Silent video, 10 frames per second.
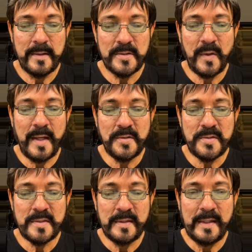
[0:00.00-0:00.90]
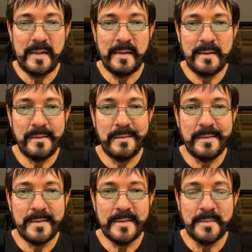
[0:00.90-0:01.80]
So I just need
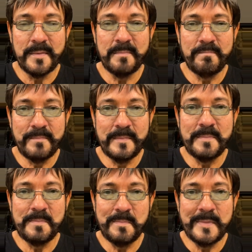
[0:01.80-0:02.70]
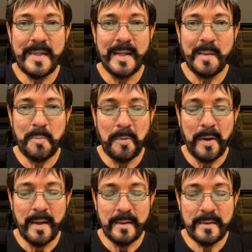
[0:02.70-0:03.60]
to take a
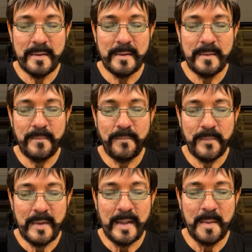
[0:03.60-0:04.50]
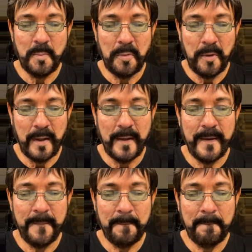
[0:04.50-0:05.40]
breath and pray.